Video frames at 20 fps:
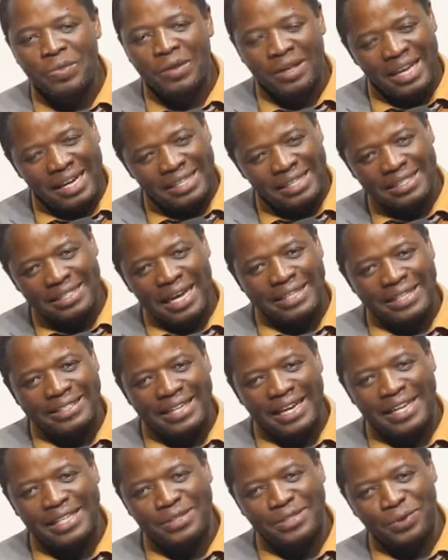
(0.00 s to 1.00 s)
yes, there are
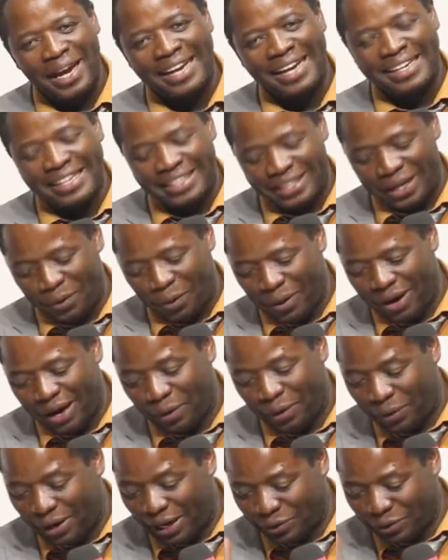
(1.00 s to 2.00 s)
days where I need a
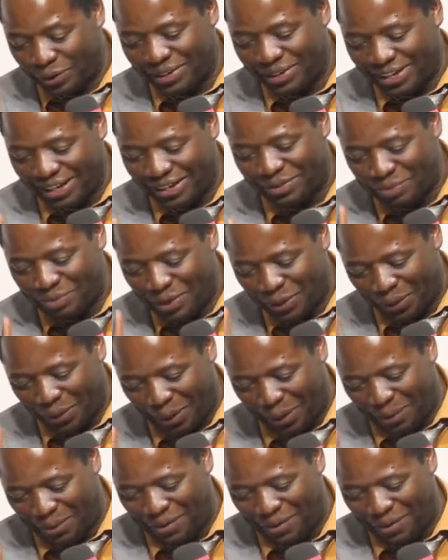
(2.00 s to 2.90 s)
Coca-Cola, don't get me wrong.